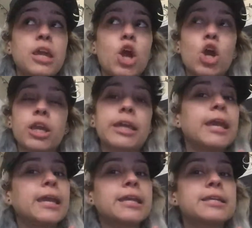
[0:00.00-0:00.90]
they are
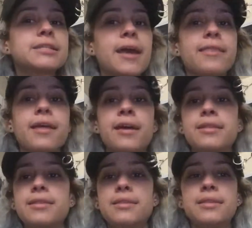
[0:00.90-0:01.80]
kings and
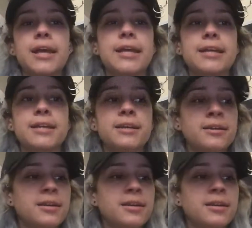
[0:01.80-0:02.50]
that, like,